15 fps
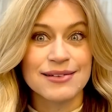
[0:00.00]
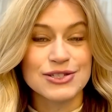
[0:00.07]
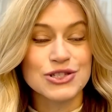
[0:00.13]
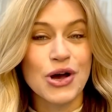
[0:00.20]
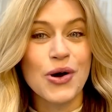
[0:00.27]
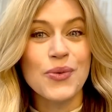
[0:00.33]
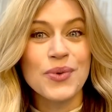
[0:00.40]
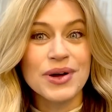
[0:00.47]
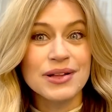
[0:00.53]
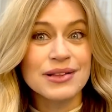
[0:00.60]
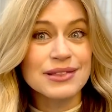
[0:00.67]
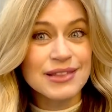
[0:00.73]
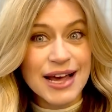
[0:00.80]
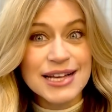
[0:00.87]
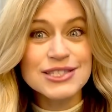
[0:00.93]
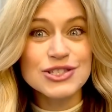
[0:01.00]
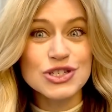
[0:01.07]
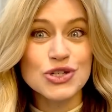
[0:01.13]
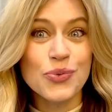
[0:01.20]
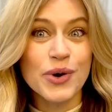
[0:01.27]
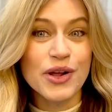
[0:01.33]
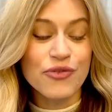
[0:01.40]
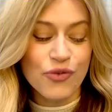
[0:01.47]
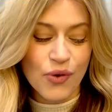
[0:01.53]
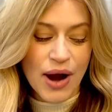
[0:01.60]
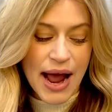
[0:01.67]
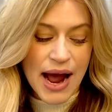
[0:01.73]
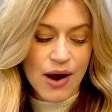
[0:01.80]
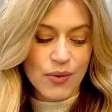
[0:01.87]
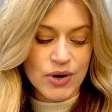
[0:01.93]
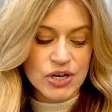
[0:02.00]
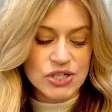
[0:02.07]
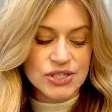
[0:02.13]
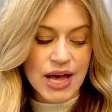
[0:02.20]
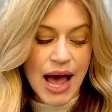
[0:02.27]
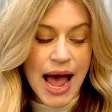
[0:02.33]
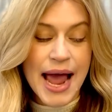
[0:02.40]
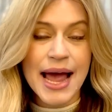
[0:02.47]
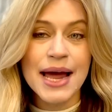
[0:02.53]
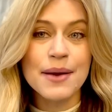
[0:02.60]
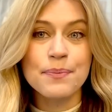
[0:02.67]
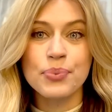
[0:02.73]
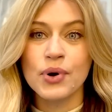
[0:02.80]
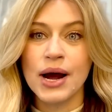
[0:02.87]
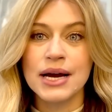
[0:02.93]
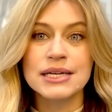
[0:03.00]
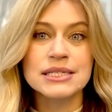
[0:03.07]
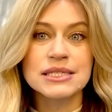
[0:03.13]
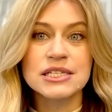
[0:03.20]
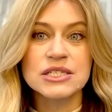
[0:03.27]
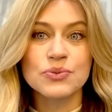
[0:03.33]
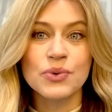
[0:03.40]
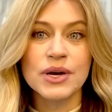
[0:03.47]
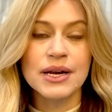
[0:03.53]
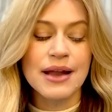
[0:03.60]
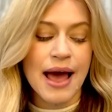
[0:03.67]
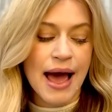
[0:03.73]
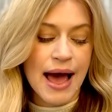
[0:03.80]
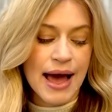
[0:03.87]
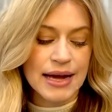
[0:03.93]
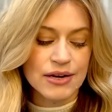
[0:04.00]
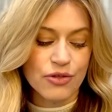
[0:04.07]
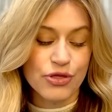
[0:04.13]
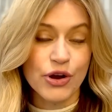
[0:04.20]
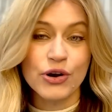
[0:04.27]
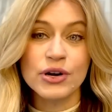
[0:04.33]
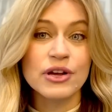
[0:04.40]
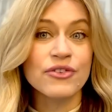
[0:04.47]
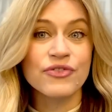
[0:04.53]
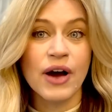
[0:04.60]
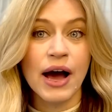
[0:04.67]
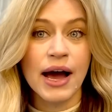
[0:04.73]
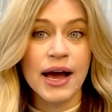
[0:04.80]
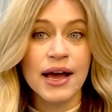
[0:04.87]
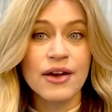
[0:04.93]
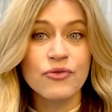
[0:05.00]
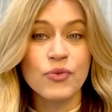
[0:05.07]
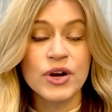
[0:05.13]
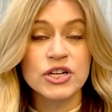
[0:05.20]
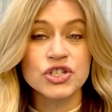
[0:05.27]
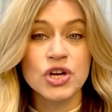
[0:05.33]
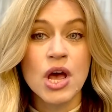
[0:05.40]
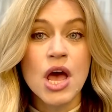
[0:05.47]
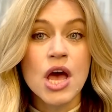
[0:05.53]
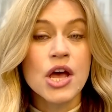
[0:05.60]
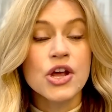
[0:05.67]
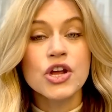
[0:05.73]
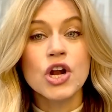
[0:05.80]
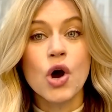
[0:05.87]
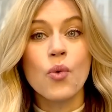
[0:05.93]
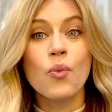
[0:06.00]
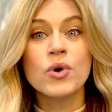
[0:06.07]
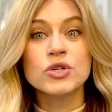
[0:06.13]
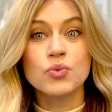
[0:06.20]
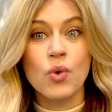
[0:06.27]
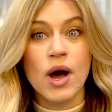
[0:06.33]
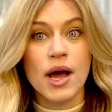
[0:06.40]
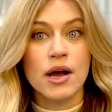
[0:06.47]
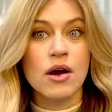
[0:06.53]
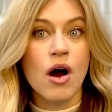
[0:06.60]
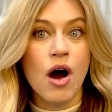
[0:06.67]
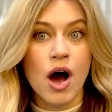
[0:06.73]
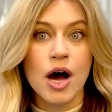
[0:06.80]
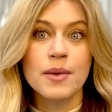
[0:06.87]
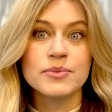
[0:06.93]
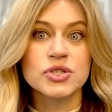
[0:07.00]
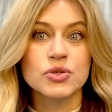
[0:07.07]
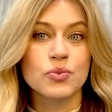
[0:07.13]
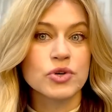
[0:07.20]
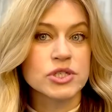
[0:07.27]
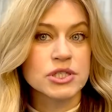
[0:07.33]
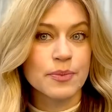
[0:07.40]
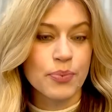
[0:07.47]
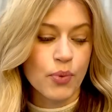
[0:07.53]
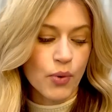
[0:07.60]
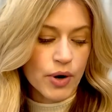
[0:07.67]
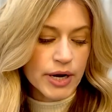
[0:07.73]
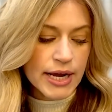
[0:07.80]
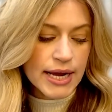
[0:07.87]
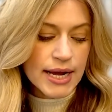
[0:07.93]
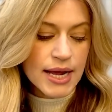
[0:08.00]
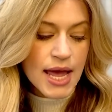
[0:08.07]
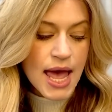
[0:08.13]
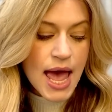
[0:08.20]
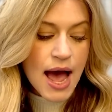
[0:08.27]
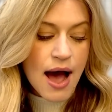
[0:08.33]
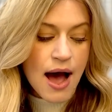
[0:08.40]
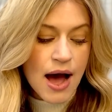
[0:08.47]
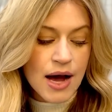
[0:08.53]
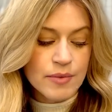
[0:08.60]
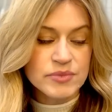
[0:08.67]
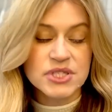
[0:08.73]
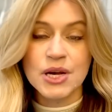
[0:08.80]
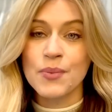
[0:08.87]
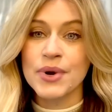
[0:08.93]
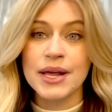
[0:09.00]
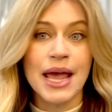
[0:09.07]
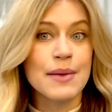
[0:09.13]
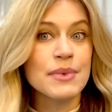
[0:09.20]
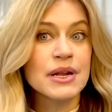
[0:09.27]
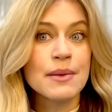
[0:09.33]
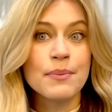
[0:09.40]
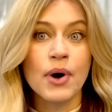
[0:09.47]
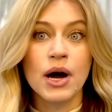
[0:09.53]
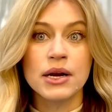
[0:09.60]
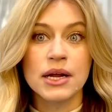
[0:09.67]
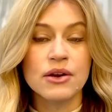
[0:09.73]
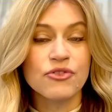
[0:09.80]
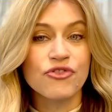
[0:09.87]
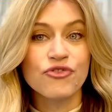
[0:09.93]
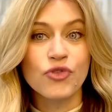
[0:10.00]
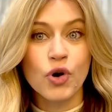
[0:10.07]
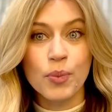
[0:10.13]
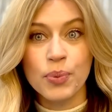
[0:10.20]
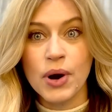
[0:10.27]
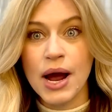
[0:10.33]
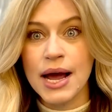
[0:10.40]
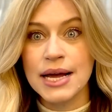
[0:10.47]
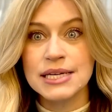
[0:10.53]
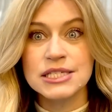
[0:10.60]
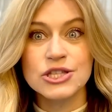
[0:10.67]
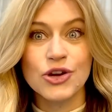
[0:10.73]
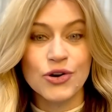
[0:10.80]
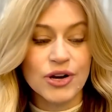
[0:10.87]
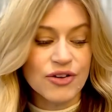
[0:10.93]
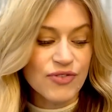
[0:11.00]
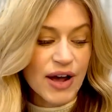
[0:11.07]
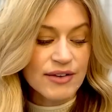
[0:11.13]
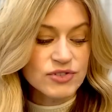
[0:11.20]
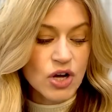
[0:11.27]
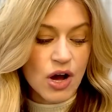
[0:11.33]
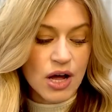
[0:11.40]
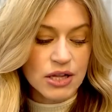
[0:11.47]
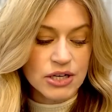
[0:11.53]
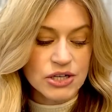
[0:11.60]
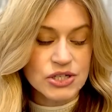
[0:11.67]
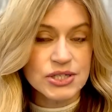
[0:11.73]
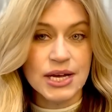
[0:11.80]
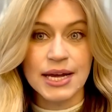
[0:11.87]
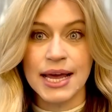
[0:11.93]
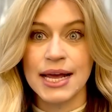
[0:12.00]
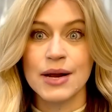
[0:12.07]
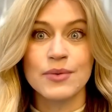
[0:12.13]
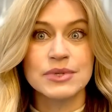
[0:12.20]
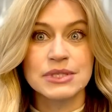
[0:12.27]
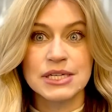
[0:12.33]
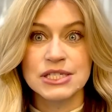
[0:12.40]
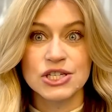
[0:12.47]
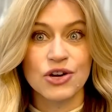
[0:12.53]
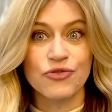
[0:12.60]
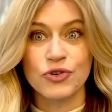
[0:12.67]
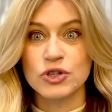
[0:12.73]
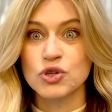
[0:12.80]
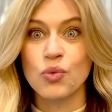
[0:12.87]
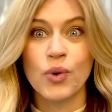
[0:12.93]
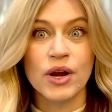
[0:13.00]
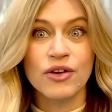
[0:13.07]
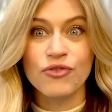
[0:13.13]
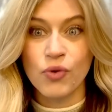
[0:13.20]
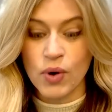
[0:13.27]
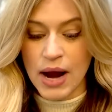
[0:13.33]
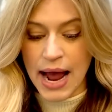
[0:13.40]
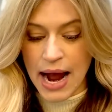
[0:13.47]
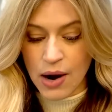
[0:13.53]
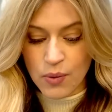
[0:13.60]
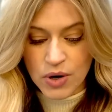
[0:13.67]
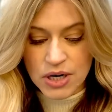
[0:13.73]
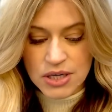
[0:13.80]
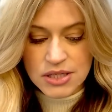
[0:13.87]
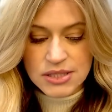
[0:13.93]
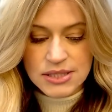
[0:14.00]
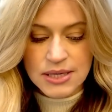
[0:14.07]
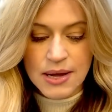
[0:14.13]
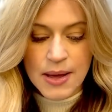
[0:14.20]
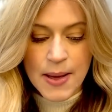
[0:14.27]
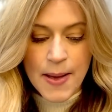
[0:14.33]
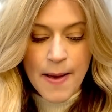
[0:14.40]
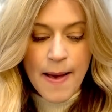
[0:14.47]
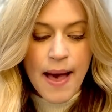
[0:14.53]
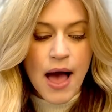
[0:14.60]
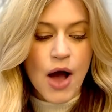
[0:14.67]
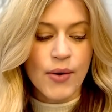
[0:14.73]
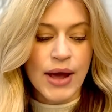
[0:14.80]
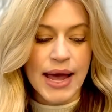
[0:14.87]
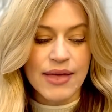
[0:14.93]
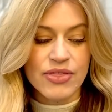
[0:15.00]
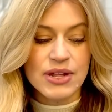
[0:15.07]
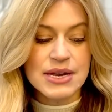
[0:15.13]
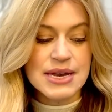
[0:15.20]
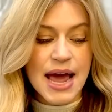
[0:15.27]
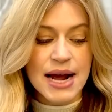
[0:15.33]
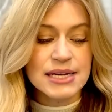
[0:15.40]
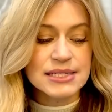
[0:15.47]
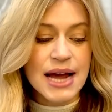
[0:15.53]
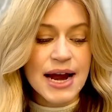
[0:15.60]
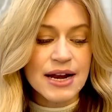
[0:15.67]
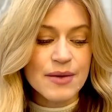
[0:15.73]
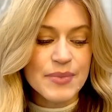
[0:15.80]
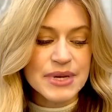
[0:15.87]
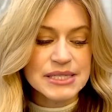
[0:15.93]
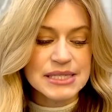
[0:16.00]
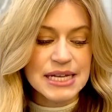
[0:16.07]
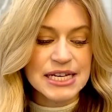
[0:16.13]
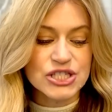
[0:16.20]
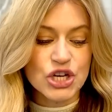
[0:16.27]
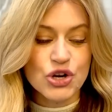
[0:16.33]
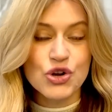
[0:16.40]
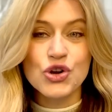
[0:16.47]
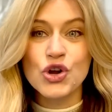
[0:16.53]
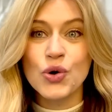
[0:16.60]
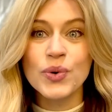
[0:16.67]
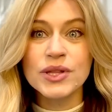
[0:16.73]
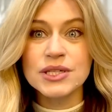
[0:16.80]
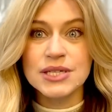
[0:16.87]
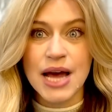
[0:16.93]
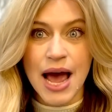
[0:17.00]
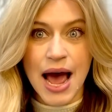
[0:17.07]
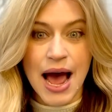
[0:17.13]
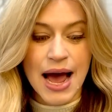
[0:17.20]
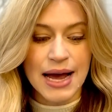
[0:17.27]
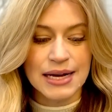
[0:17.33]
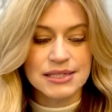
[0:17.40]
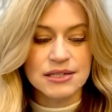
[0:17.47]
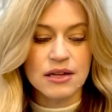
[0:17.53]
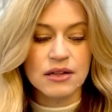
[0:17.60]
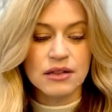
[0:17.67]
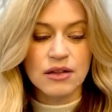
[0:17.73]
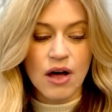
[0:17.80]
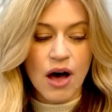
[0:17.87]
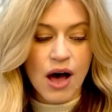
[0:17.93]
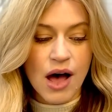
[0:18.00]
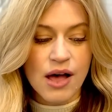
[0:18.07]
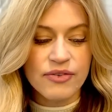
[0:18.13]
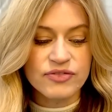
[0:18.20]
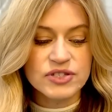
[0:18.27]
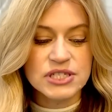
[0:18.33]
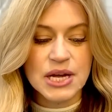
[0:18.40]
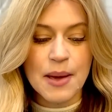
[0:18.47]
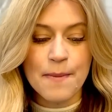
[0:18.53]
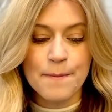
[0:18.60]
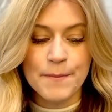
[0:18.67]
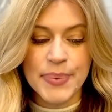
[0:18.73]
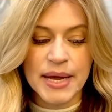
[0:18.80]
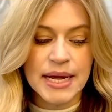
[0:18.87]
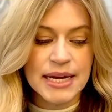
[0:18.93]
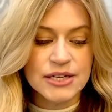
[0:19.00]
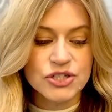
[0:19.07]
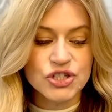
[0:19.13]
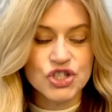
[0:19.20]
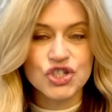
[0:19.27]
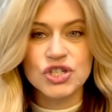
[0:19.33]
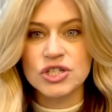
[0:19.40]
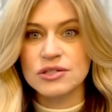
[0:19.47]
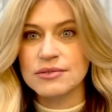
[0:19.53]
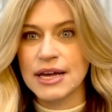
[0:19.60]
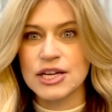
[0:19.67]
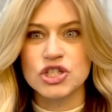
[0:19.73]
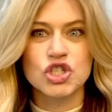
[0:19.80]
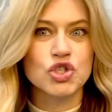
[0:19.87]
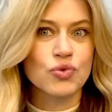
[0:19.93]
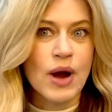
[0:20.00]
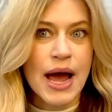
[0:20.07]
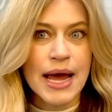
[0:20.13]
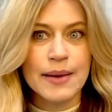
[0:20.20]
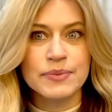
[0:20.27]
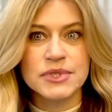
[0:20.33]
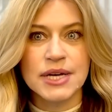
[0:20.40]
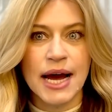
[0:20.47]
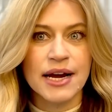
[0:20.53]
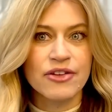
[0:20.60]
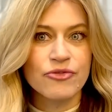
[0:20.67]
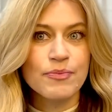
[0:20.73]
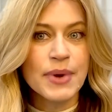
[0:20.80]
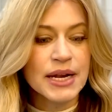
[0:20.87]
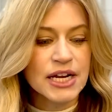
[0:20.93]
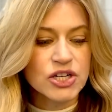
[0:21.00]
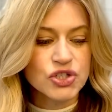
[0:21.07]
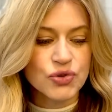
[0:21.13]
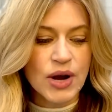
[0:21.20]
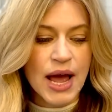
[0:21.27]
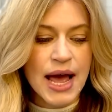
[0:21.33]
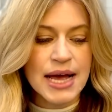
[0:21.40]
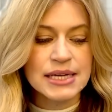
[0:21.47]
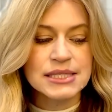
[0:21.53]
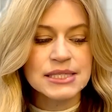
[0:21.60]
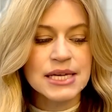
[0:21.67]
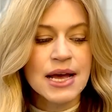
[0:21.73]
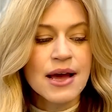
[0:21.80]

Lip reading: So less than 24 hours. I had priced this one at $35, which, was what comps were supporting. Someone came in and bought it full price, $35. Again, it was listed for 24 hours. Okay, the next item is this new with tags loft beach, like striped kind of midi dress.